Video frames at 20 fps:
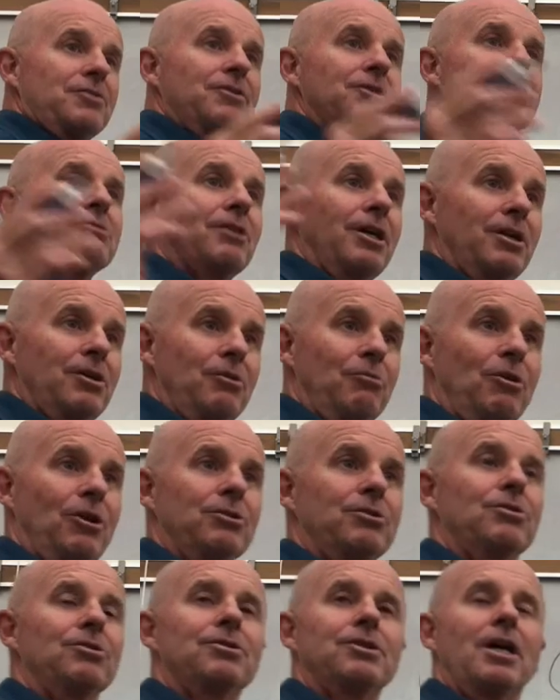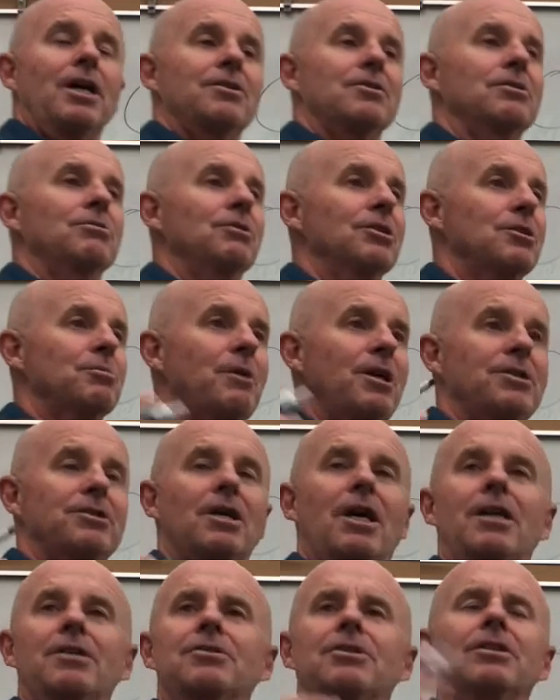fiction writer. He wrote 2001: Space
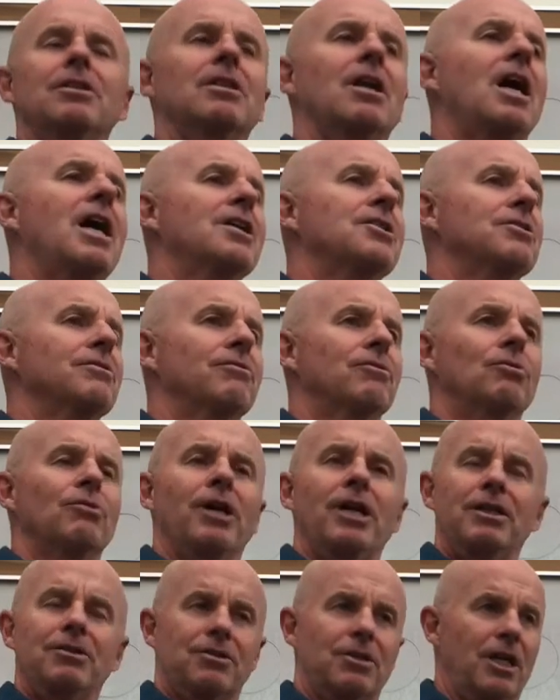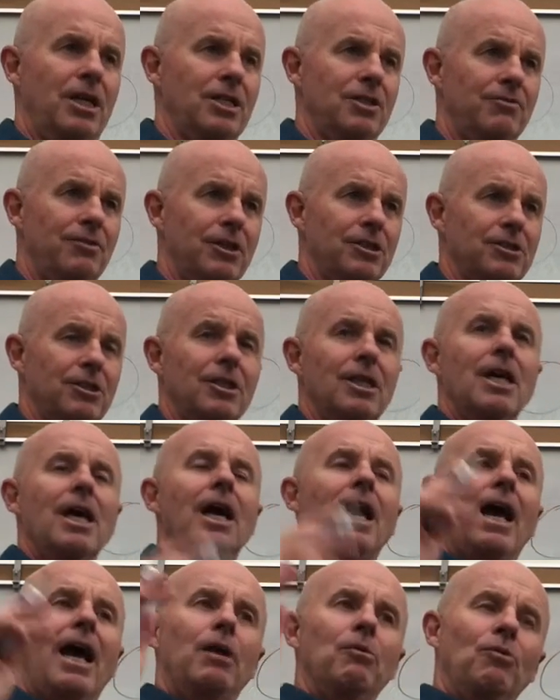Odyssey, lots of great science fiction.
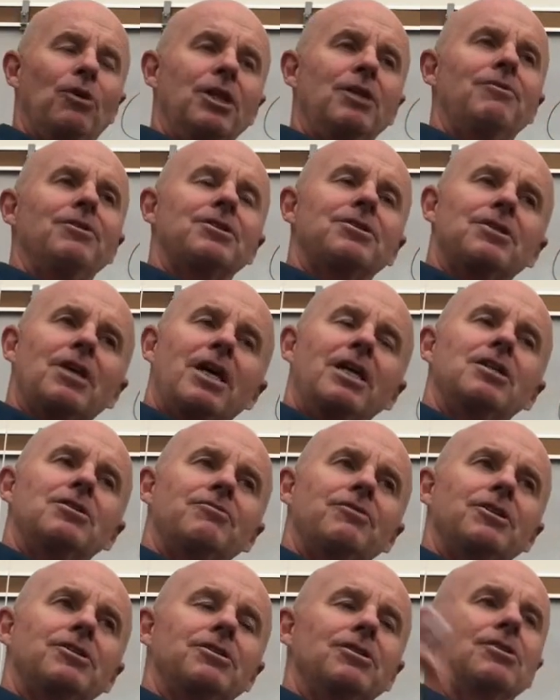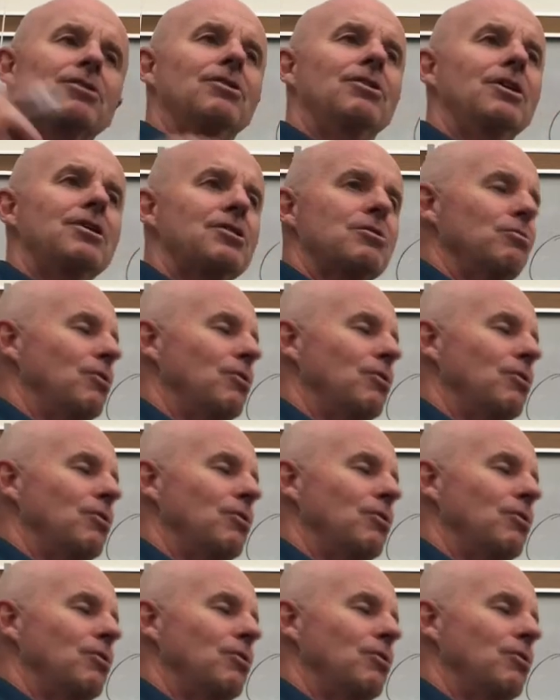And one of his science fiction thoughts